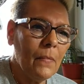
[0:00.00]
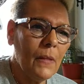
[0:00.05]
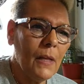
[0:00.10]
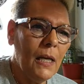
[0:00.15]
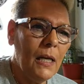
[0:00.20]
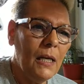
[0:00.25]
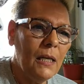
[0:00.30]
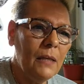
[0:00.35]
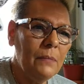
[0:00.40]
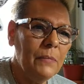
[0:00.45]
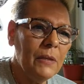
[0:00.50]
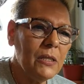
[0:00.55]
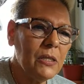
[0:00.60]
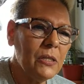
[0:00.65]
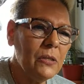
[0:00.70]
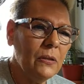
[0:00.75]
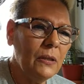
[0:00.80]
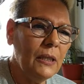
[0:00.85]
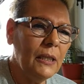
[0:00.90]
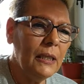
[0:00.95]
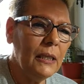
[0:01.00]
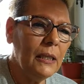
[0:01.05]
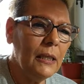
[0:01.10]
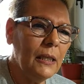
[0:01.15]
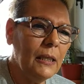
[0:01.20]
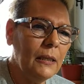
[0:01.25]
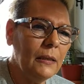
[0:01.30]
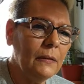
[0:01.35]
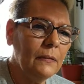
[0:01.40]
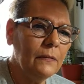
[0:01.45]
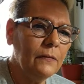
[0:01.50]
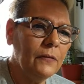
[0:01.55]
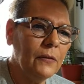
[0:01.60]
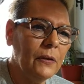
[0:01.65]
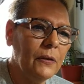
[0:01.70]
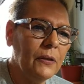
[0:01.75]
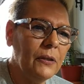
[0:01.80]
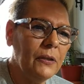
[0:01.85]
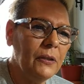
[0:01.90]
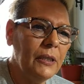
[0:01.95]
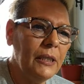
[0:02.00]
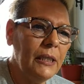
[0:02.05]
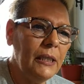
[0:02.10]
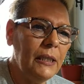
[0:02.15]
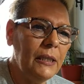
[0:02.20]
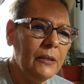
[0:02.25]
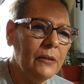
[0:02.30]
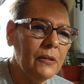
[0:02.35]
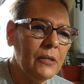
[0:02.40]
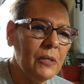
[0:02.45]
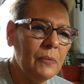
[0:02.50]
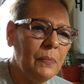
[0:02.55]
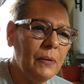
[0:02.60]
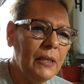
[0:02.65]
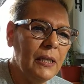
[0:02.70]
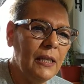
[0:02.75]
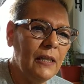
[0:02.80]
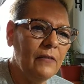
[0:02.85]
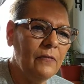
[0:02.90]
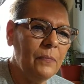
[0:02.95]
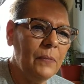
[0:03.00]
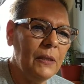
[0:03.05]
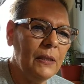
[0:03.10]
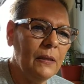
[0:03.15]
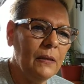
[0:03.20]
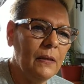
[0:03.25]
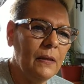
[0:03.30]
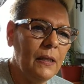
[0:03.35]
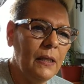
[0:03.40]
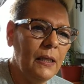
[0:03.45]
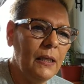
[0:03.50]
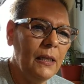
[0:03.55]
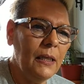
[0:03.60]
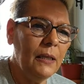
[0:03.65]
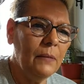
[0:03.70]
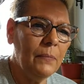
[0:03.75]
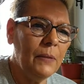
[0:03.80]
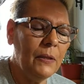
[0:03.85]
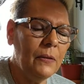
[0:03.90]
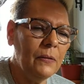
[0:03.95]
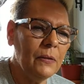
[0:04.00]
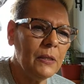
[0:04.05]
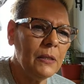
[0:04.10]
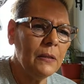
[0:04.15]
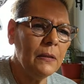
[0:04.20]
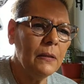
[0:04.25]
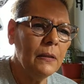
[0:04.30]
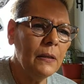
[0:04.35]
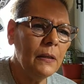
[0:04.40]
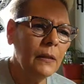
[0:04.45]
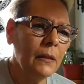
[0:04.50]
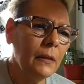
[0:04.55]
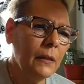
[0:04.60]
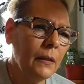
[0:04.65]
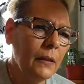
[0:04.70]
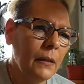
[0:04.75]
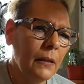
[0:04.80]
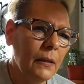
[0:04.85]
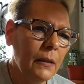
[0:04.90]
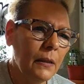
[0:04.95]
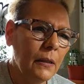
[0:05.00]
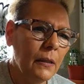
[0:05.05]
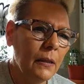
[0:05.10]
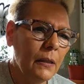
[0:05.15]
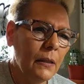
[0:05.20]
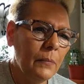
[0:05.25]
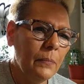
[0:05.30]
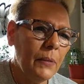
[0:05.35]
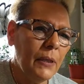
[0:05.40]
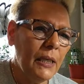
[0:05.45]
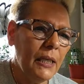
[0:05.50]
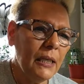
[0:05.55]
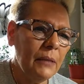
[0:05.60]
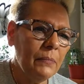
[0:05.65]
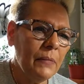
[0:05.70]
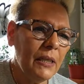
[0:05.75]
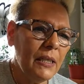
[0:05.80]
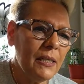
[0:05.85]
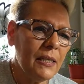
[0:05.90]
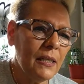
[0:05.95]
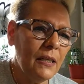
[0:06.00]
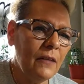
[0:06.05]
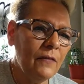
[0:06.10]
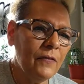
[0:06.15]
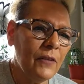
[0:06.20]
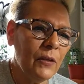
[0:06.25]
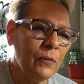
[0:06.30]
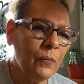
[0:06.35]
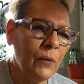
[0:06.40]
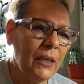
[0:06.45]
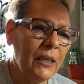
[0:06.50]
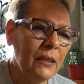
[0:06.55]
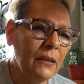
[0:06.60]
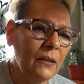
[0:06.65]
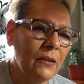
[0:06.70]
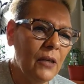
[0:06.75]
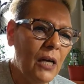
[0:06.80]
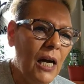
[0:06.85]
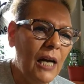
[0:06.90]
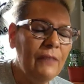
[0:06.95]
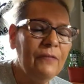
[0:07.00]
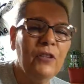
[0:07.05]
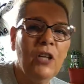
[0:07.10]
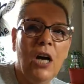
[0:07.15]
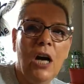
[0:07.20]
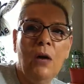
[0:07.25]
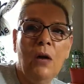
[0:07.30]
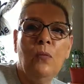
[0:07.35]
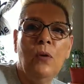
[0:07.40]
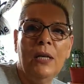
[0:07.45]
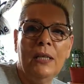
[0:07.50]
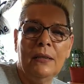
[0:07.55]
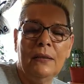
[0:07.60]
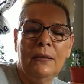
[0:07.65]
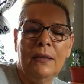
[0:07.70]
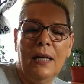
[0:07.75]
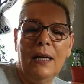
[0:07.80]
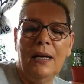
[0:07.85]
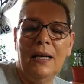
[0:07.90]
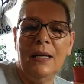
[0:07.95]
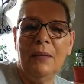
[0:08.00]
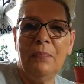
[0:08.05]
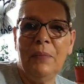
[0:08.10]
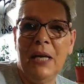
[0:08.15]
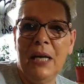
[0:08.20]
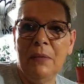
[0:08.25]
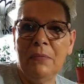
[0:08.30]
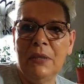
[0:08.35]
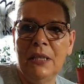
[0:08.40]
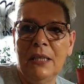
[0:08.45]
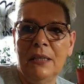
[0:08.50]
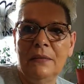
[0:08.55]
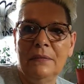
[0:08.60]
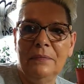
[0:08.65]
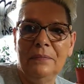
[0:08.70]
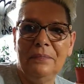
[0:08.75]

Hand mixer like that for 30 years, but have been thinking about buying myself a regular. I've got one, uh, Pamela.